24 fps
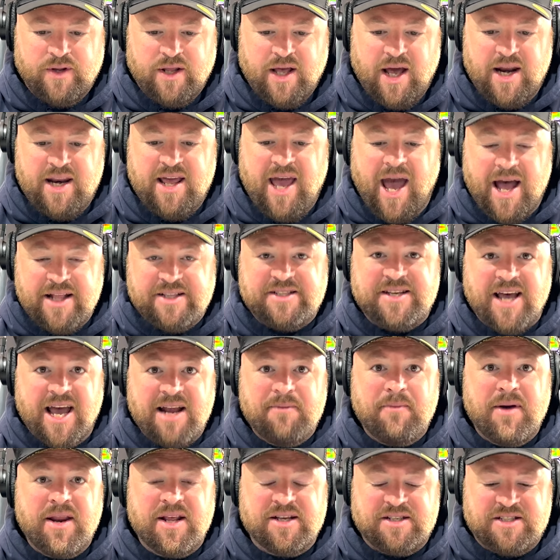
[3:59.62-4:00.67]
And he had
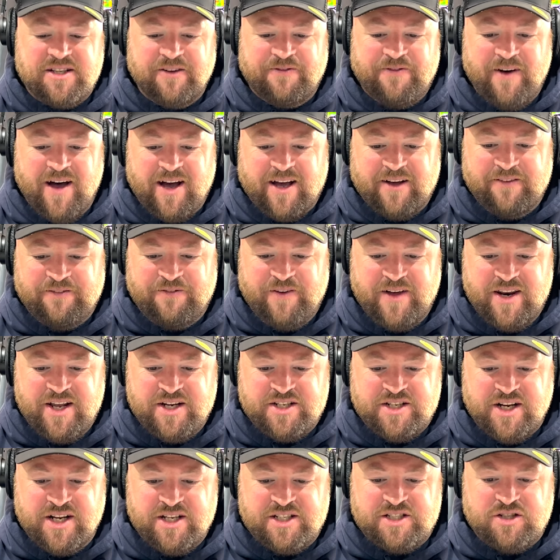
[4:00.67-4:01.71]
10 minutes to fucking
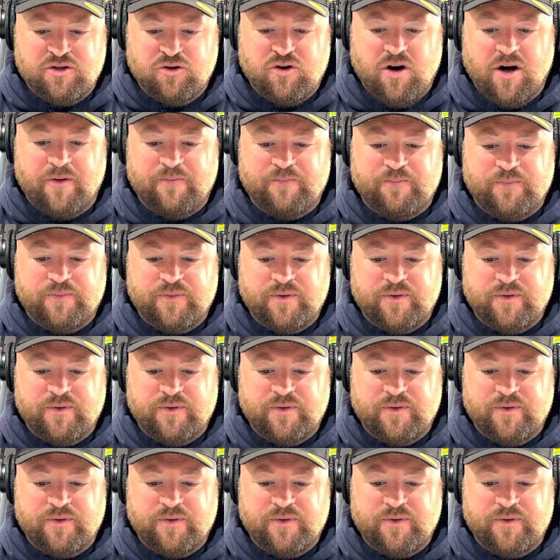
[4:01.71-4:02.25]
finish it. He's still got